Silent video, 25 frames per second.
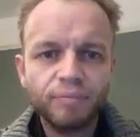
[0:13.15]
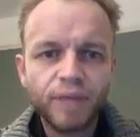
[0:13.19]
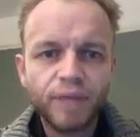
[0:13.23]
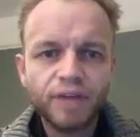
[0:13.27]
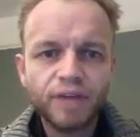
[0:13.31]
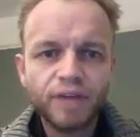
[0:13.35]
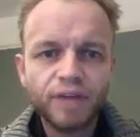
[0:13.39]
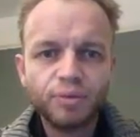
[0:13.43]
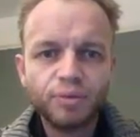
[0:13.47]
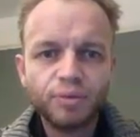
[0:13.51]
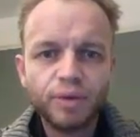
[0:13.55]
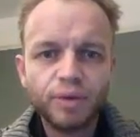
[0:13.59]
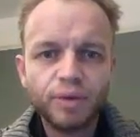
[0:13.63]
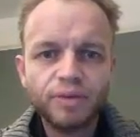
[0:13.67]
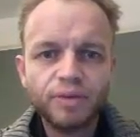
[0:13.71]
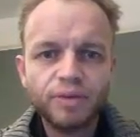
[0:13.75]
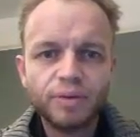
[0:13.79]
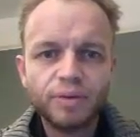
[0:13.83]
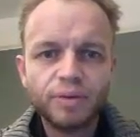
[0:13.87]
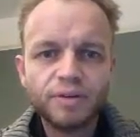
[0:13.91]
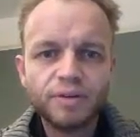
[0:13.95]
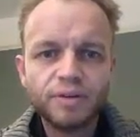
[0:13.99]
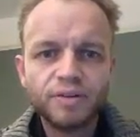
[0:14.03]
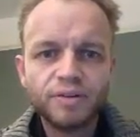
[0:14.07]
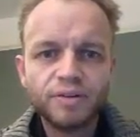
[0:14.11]
As always,
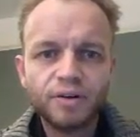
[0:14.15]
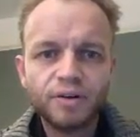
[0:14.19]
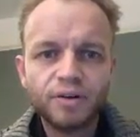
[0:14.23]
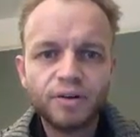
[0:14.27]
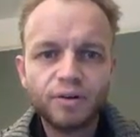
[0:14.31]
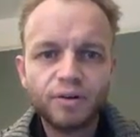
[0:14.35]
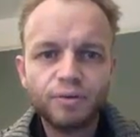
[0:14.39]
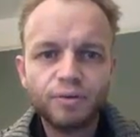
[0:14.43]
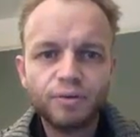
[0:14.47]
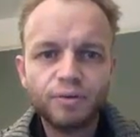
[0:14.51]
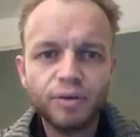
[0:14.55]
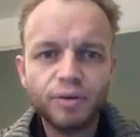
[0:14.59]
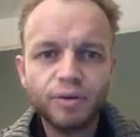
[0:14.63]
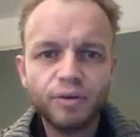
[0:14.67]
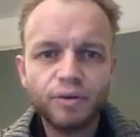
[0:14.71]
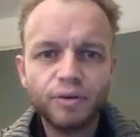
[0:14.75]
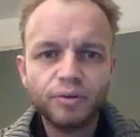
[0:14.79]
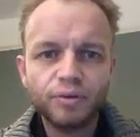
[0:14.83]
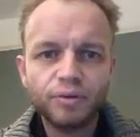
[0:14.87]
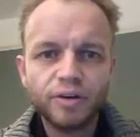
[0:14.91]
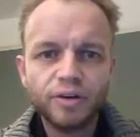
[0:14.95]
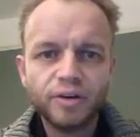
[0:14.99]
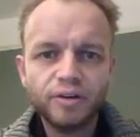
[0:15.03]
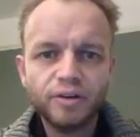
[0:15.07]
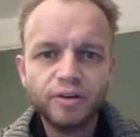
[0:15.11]
we're going to start off with your
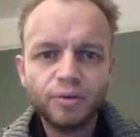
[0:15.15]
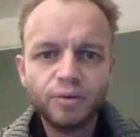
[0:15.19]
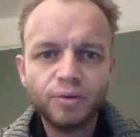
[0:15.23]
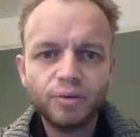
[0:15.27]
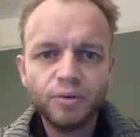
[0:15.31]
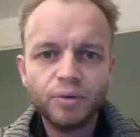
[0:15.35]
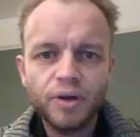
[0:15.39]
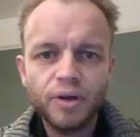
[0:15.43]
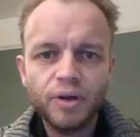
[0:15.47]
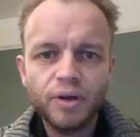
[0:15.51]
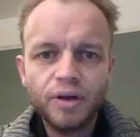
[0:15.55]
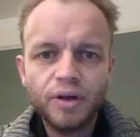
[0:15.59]
title.